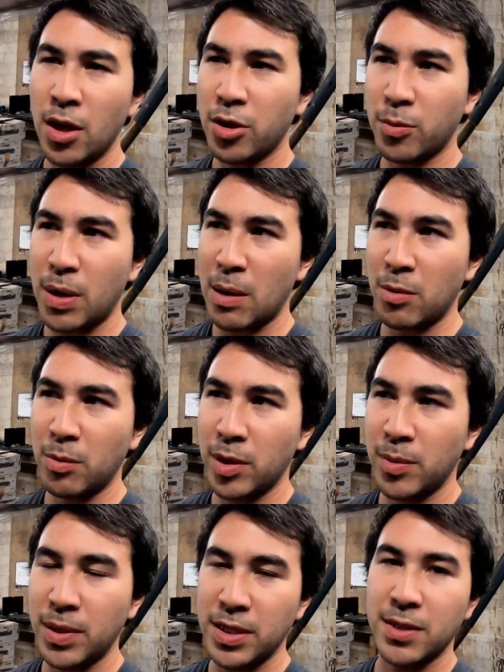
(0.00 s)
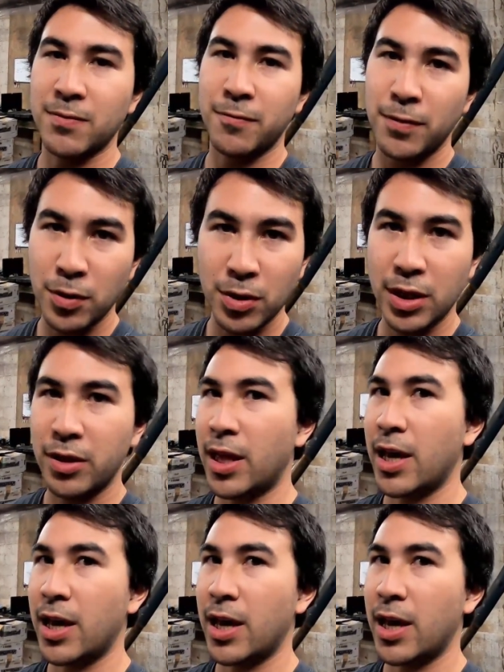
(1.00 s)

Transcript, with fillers: there'll probably be some fuel in